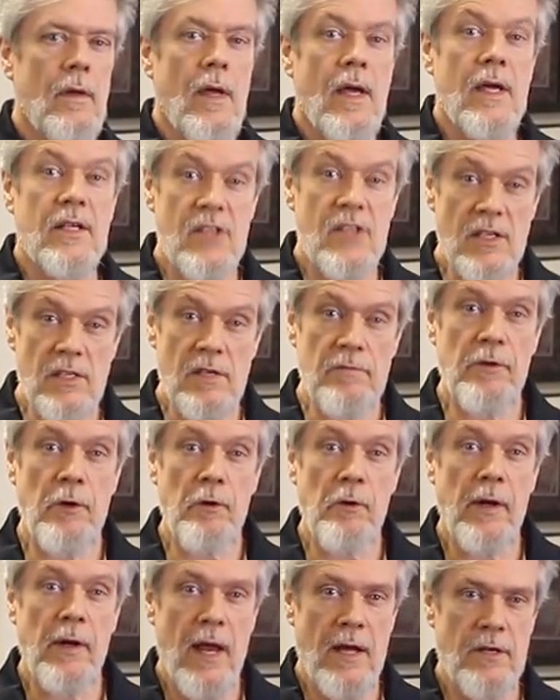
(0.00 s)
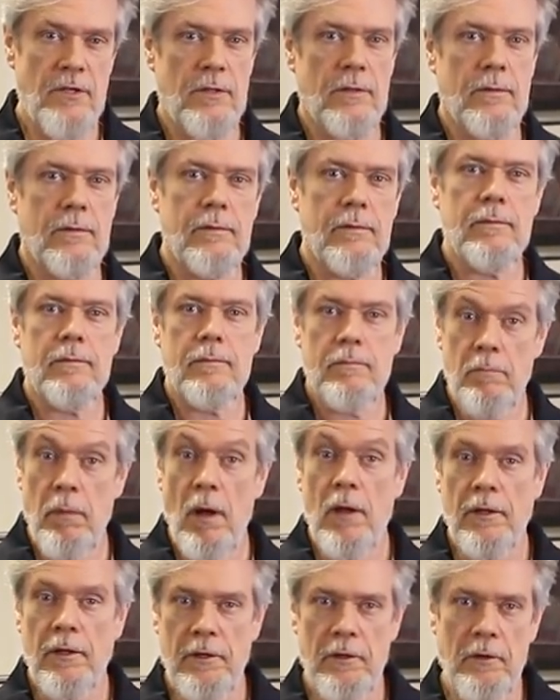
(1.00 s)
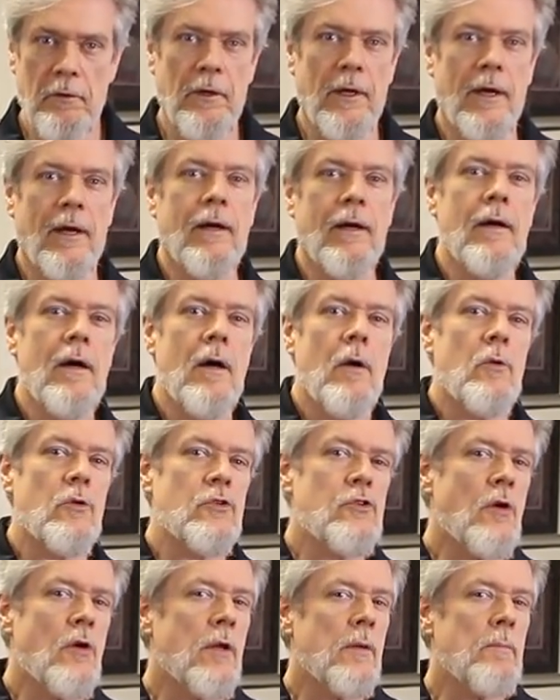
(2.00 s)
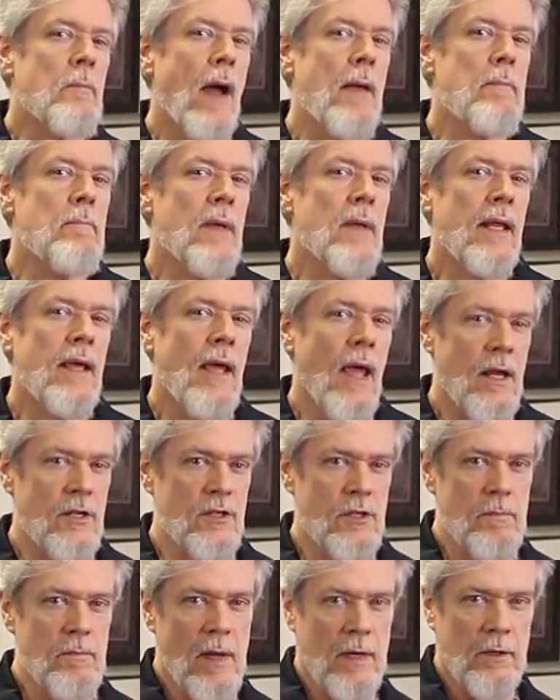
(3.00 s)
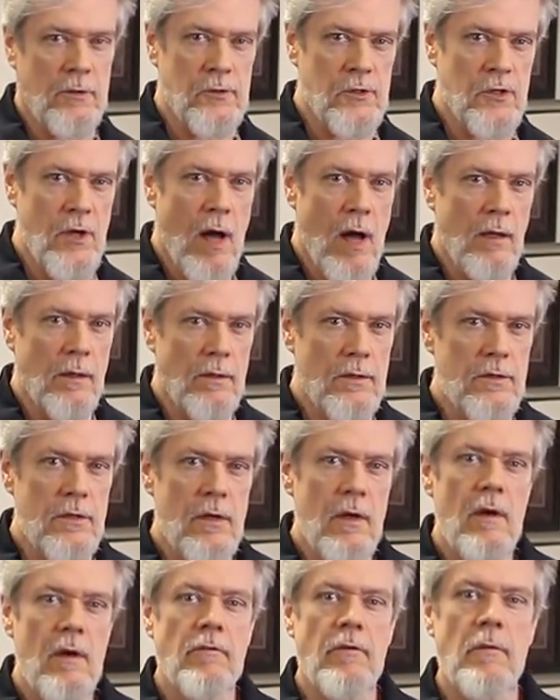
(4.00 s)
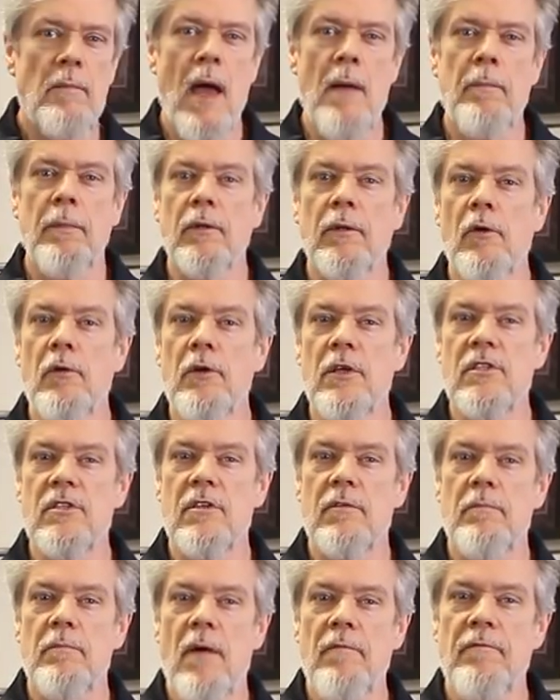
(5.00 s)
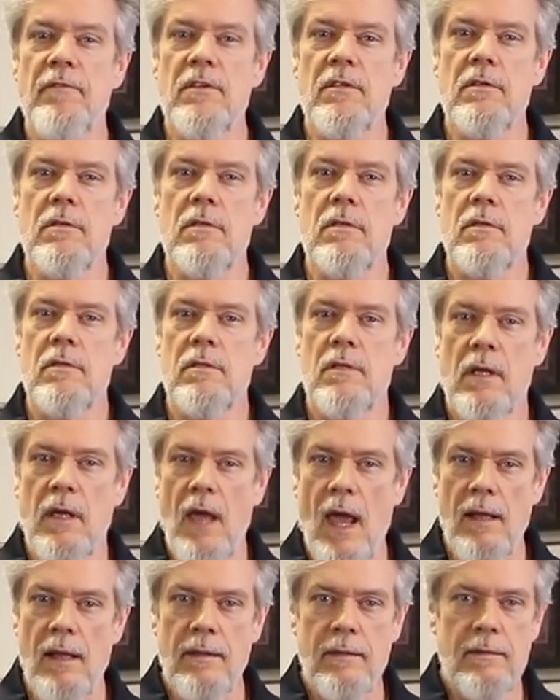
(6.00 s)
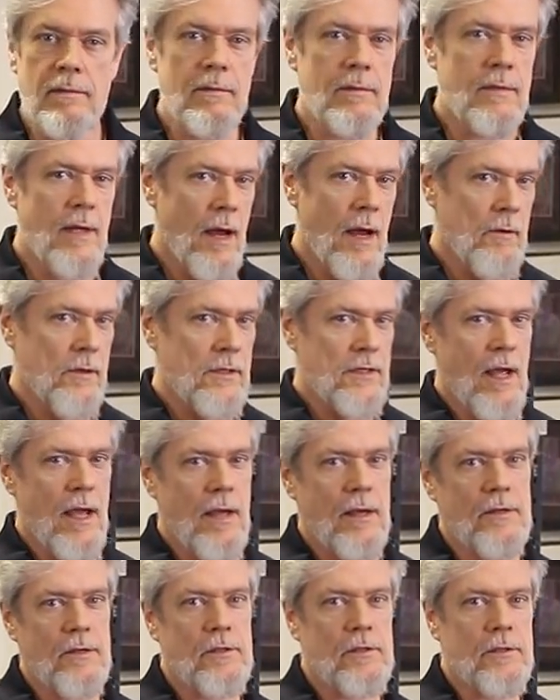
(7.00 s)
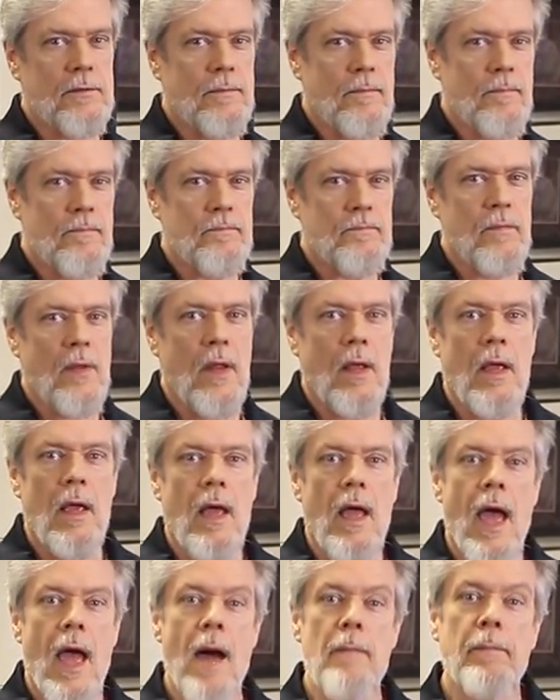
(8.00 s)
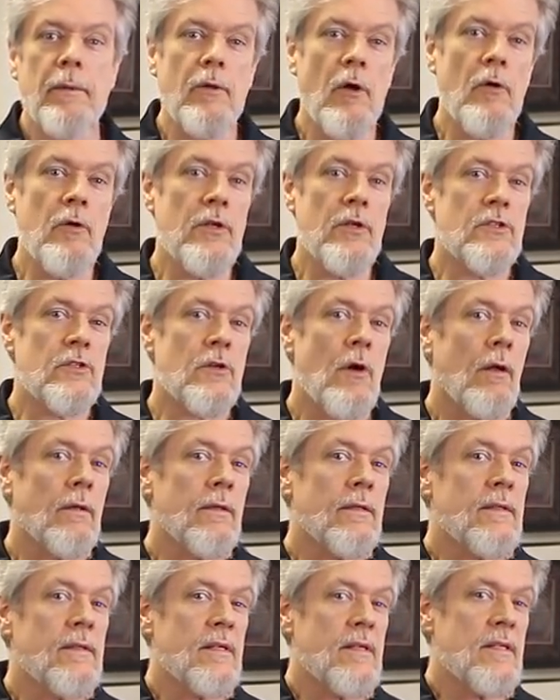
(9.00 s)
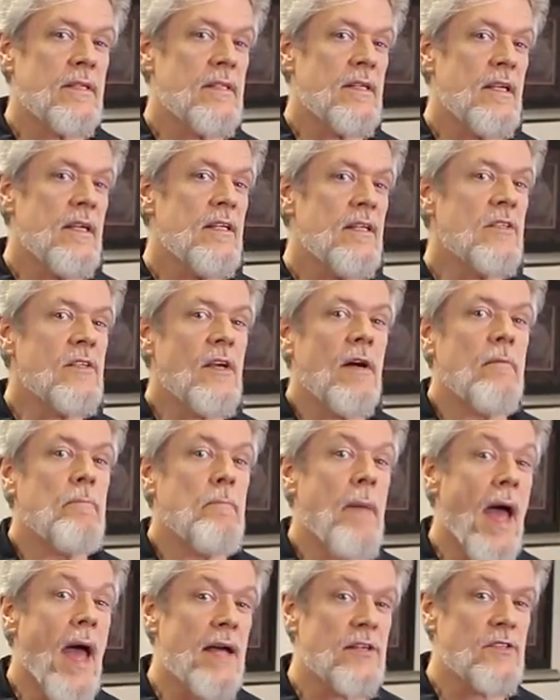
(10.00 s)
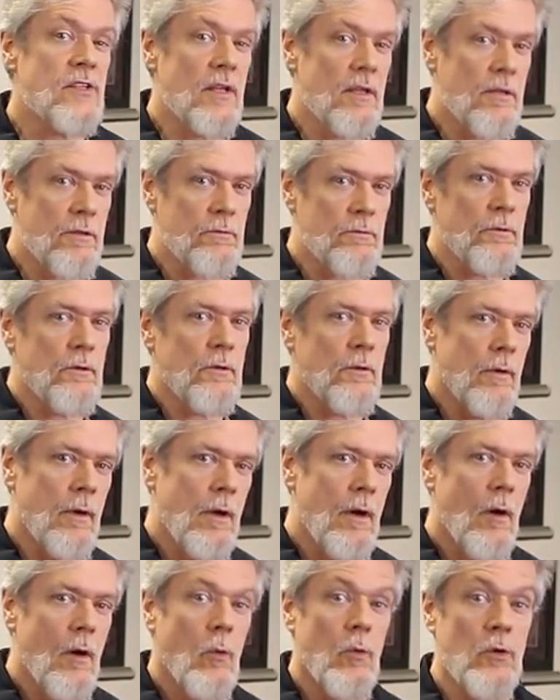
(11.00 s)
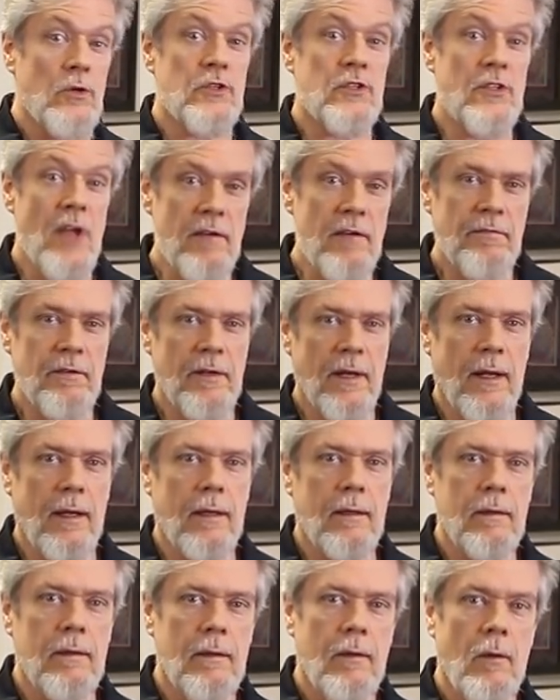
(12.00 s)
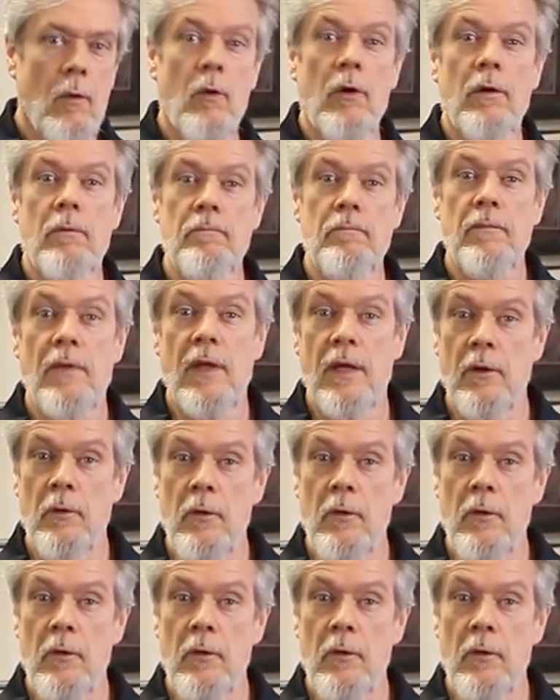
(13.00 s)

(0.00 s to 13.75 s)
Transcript: Excessive urination, polyuria, was noted by many ancient medical scholars, from Apollonius of Memphis to Galen to Areteus. Apollonius called it the disease of passing through, or siphoning, or in